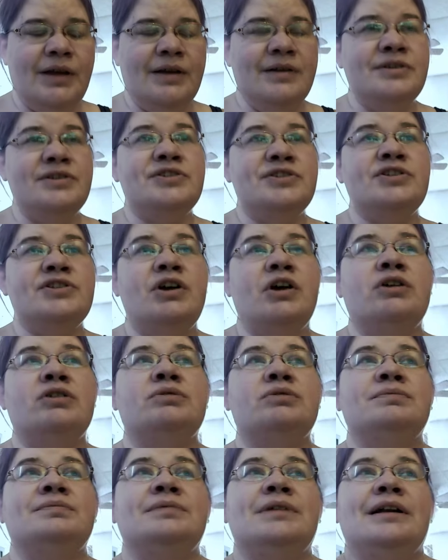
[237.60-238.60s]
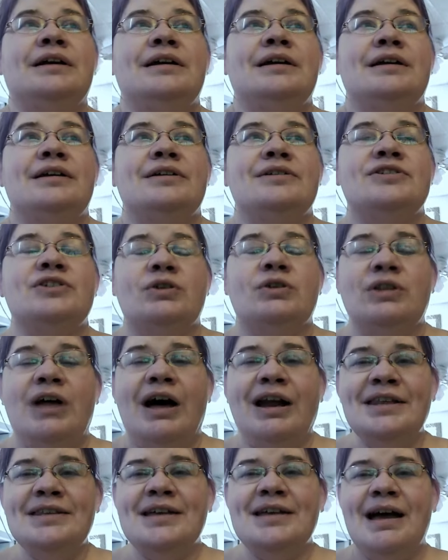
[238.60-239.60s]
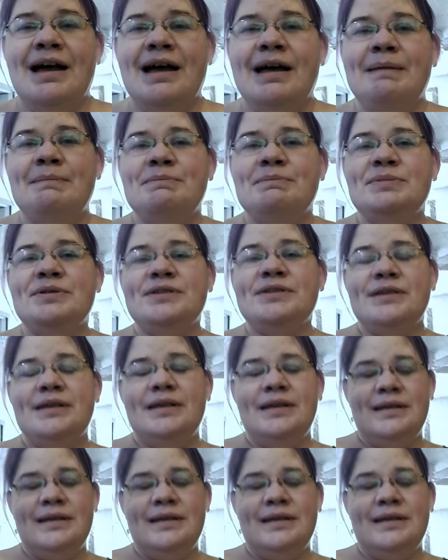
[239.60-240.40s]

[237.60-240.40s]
so so a lot of times